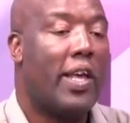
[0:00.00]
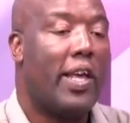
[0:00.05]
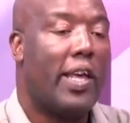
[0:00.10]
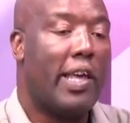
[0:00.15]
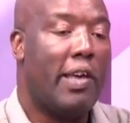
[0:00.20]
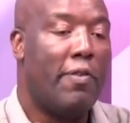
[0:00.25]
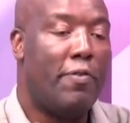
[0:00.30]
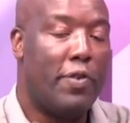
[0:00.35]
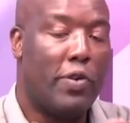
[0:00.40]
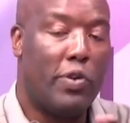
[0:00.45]

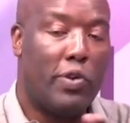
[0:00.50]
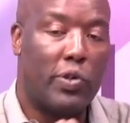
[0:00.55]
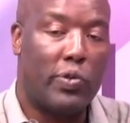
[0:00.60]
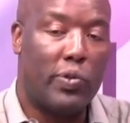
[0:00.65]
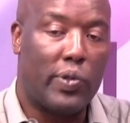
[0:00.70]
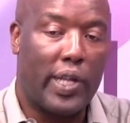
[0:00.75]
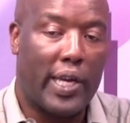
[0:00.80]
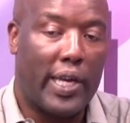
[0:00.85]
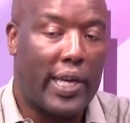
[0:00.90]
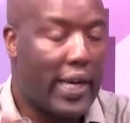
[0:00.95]
If you go to
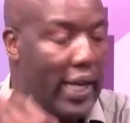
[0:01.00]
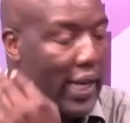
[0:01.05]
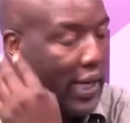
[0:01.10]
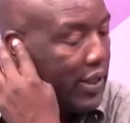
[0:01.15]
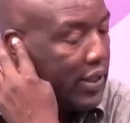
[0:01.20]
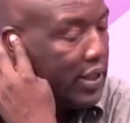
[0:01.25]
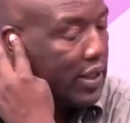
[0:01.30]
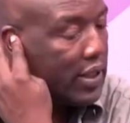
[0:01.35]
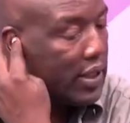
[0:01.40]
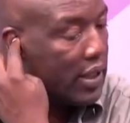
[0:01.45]
the
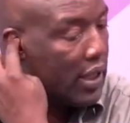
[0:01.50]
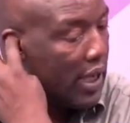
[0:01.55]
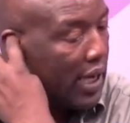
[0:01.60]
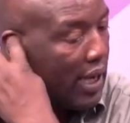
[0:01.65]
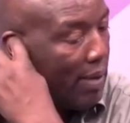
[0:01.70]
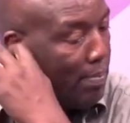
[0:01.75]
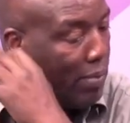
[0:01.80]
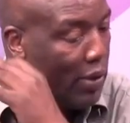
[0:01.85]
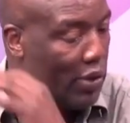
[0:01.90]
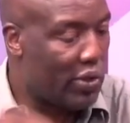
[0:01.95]
girls'
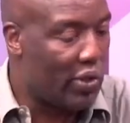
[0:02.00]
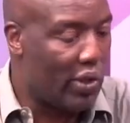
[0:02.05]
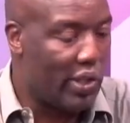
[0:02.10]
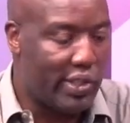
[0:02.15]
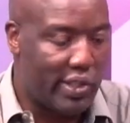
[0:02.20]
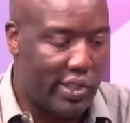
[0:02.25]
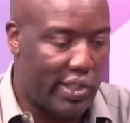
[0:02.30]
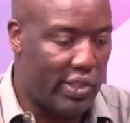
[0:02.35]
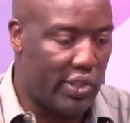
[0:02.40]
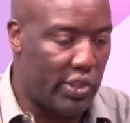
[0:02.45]
Boston
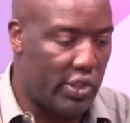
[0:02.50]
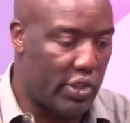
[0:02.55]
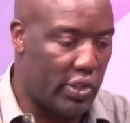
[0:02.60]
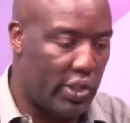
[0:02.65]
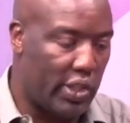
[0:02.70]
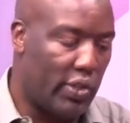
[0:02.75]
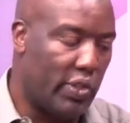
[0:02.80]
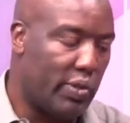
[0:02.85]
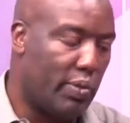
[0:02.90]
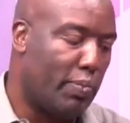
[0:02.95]

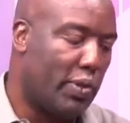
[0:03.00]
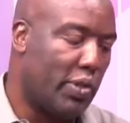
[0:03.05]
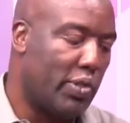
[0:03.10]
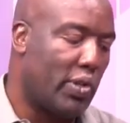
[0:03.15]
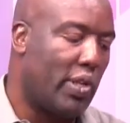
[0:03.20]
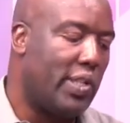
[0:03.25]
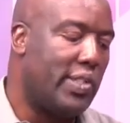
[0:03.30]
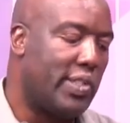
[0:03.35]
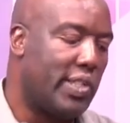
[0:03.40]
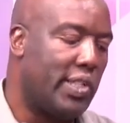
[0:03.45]

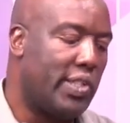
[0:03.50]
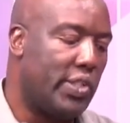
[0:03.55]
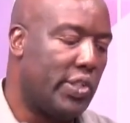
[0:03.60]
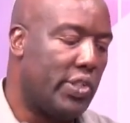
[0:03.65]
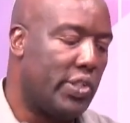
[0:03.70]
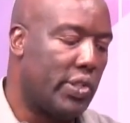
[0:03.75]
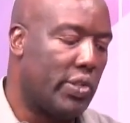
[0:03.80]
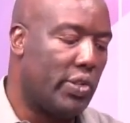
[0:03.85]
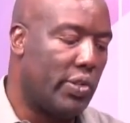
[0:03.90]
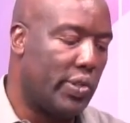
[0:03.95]

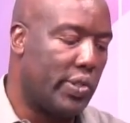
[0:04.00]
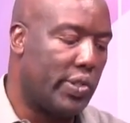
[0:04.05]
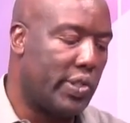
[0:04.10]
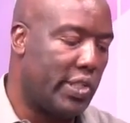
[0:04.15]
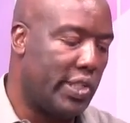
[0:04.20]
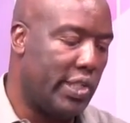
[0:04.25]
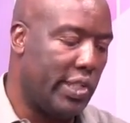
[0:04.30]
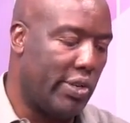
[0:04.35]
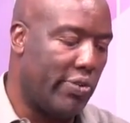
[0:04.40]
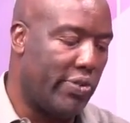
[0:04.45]
Institution hosts
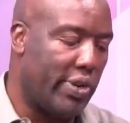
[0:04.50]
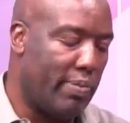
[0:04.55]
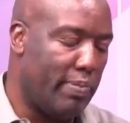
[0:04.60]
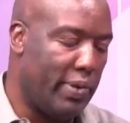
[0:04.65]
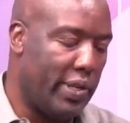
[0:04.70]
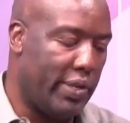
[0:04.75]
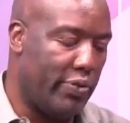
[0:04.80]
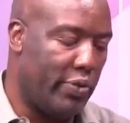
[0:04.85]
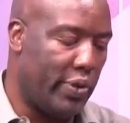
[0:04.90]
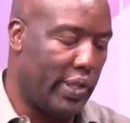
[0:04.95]
children
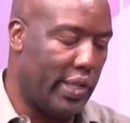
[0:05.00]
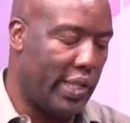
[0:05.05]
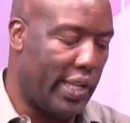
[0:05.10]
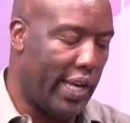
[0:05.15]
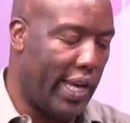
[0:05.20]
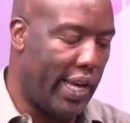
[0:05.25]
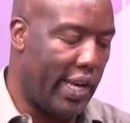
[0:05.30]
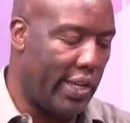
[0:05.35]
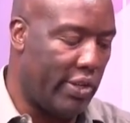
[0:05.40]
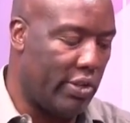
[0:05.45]
between the
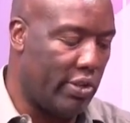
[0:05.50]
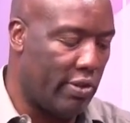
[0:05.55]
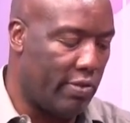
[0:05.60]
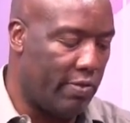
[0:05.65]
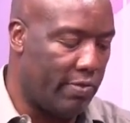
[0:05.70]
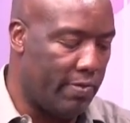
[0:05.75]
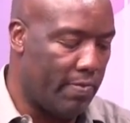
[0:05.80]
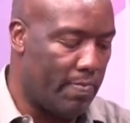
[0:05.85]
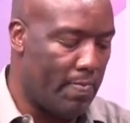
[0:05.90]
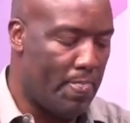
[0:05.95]
age
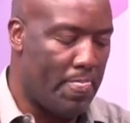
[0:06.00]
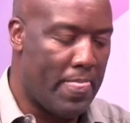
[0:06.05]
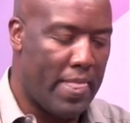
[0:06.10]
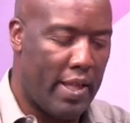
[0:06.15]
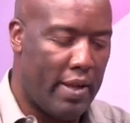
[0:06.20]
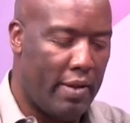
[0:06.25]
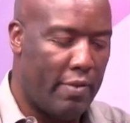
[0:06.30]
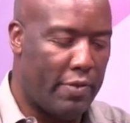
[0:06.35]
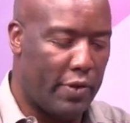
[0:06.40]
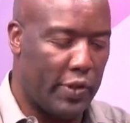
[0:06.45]
of
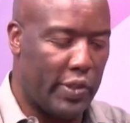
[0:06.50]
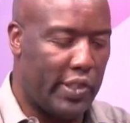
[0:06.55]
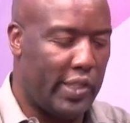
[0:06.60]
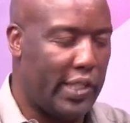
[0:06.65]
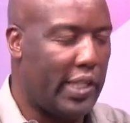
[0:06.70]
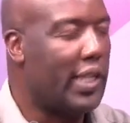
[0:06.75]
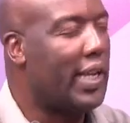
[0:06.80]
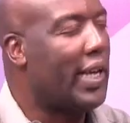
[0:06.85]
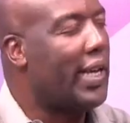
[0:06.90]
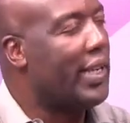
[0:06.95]

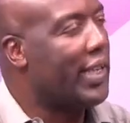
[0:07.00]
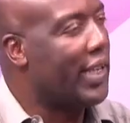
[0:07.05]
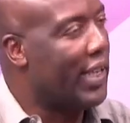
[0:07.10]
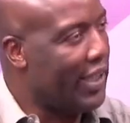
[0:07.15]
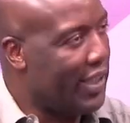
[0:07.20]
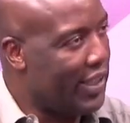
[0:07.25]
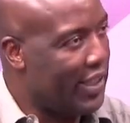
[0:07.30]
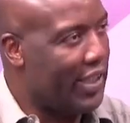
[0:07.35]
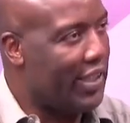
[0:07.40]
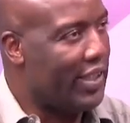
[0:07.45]
14 and
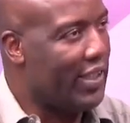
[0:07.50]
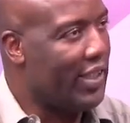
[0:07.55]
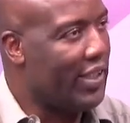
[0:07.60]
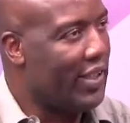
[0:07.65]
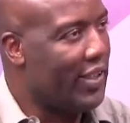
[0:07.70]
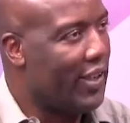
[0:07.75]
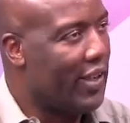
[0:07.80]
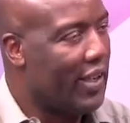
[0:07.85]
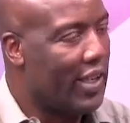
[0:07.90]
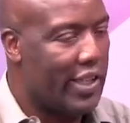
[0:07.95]

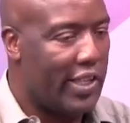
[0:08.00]
18.